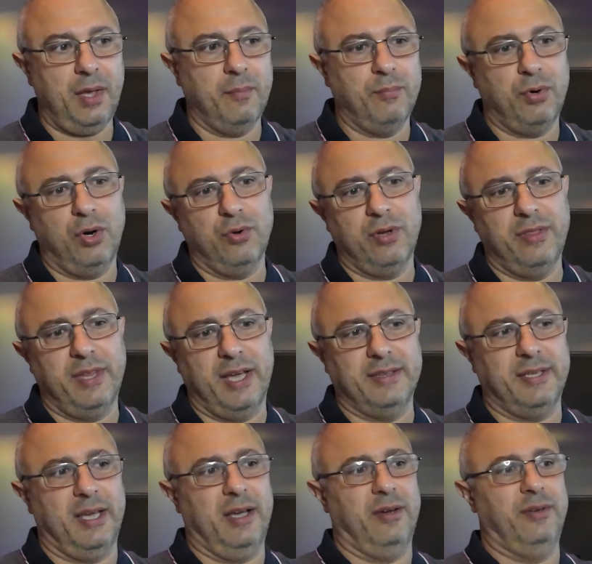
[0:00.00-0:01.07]
broken
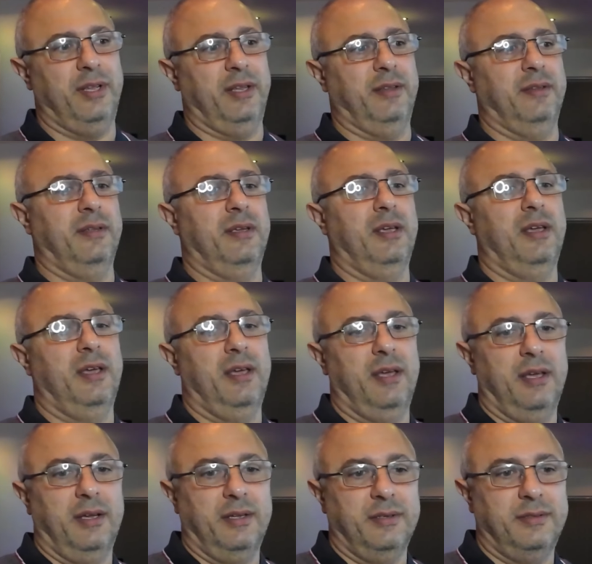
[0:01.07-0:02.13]
that down and
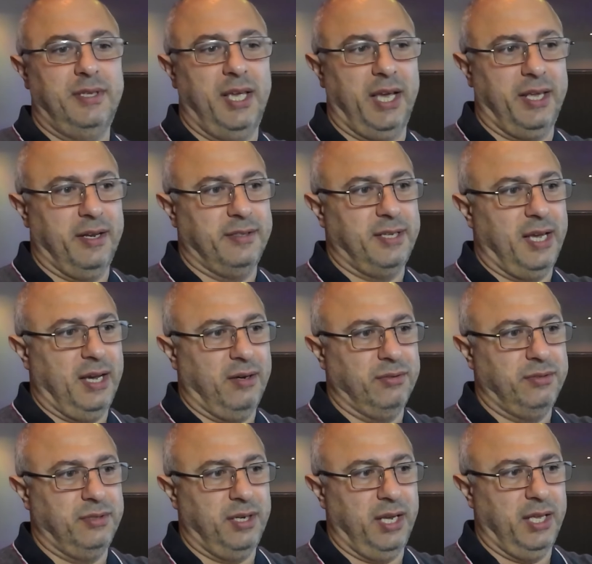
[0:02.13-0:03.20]
taken it
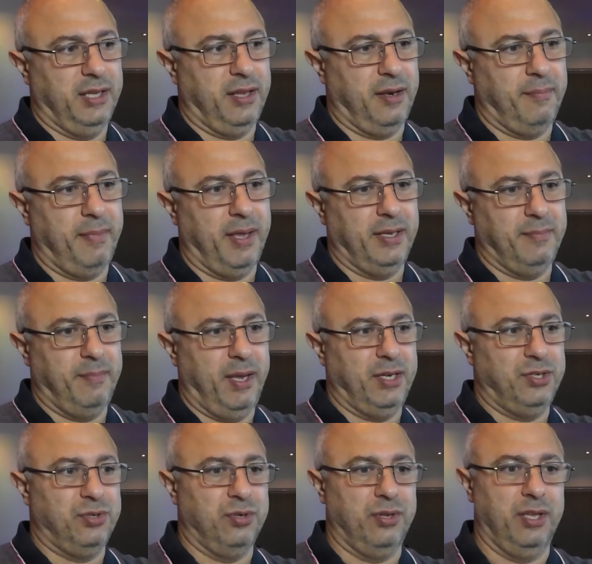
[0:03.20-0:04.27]
out, and then
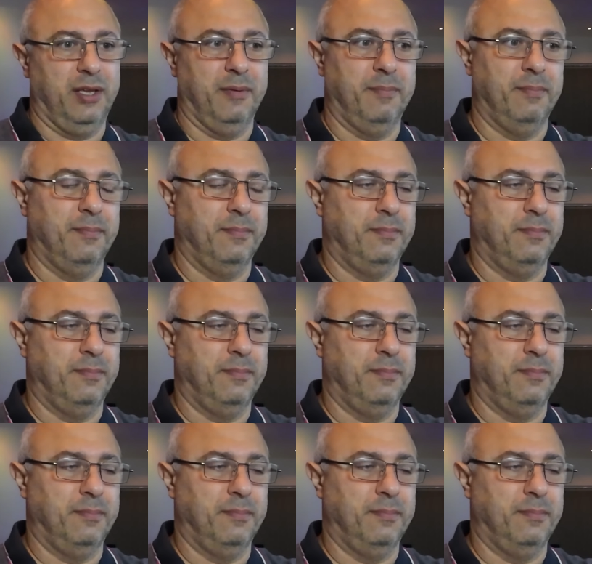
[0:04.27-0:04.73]
made sure the